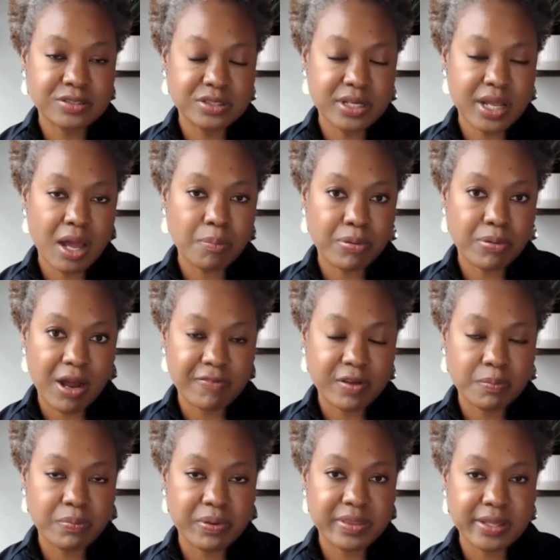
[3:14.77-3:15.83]
There's
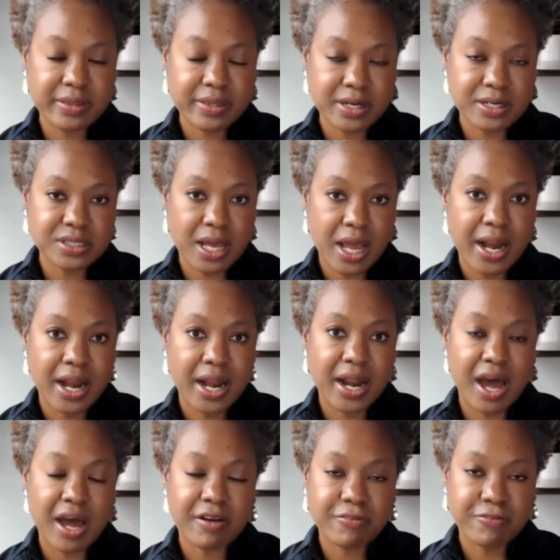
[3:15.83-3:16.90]
nonprofit, but then there's
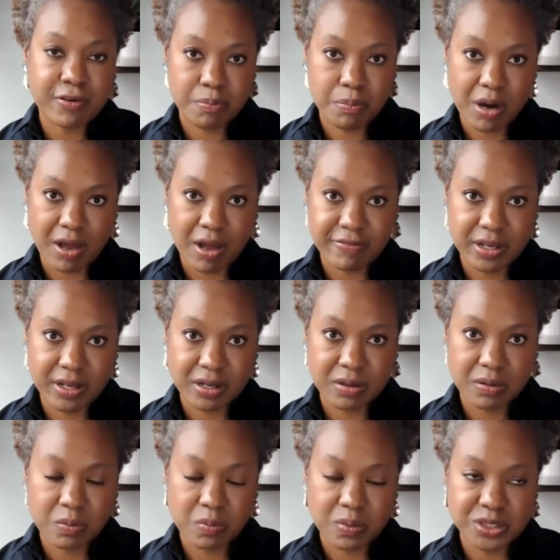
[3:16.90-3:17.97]
not-for-profit,
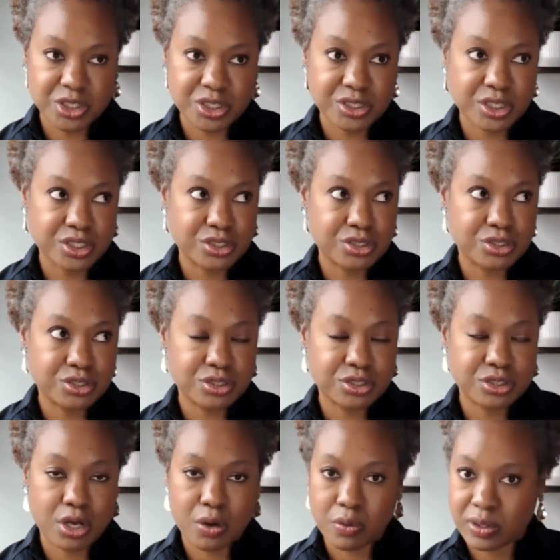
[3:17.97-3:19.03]
which is a
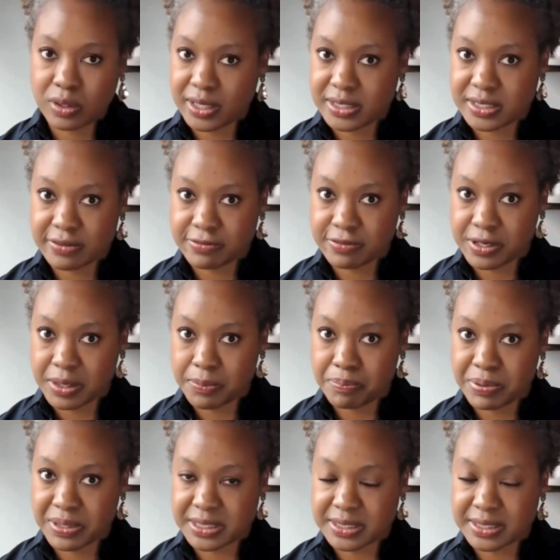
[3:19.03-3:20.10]
totally different
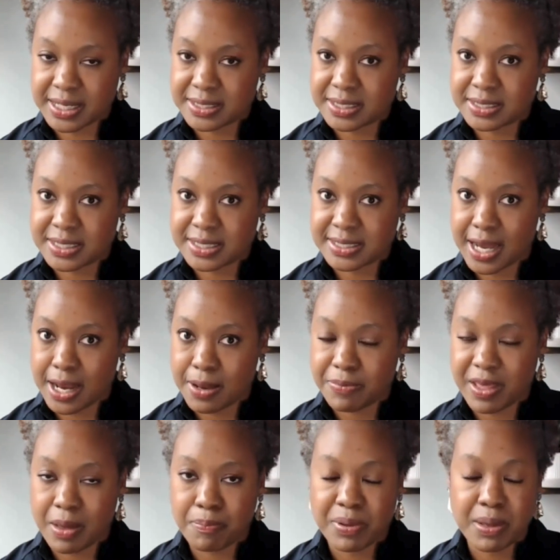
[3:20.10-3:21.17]
business entity
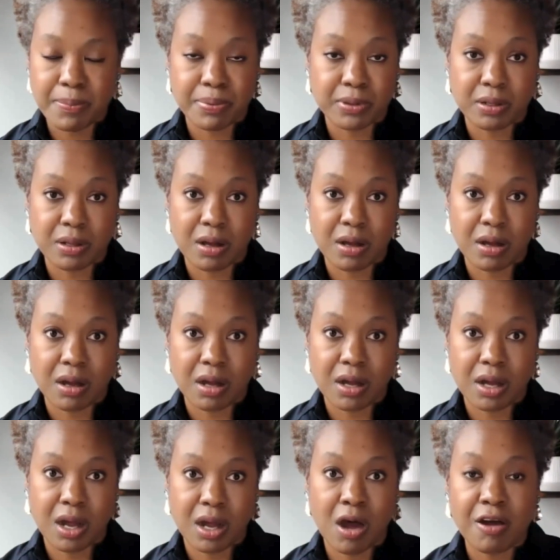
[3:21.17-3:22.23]
type that people
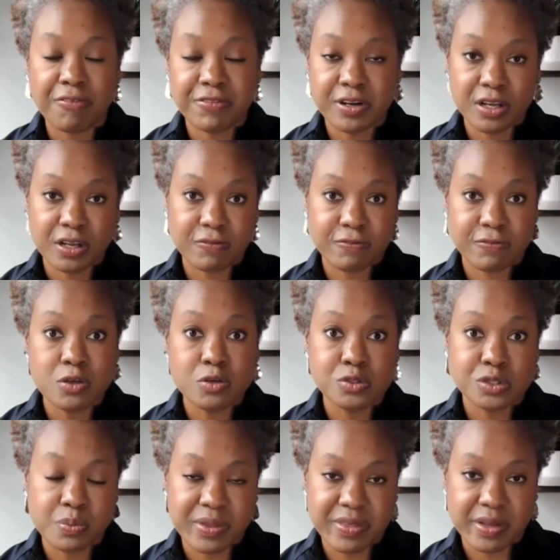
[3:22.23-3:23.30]
often
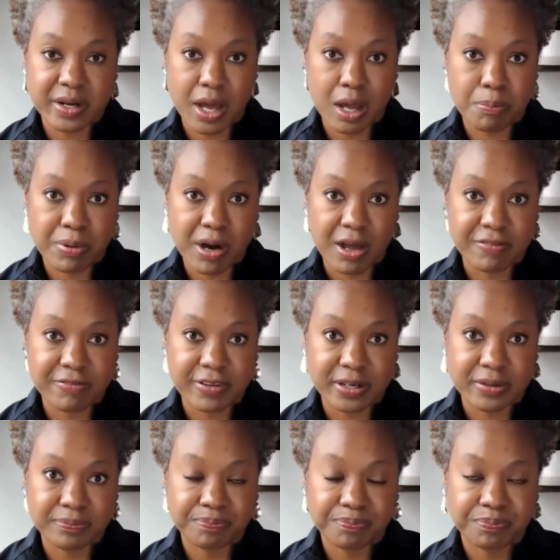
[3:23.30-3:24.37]
confuse with a
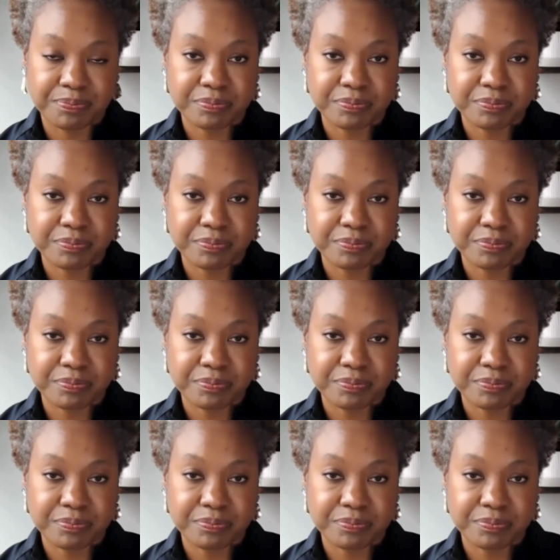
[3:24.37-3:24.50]
nonprofit.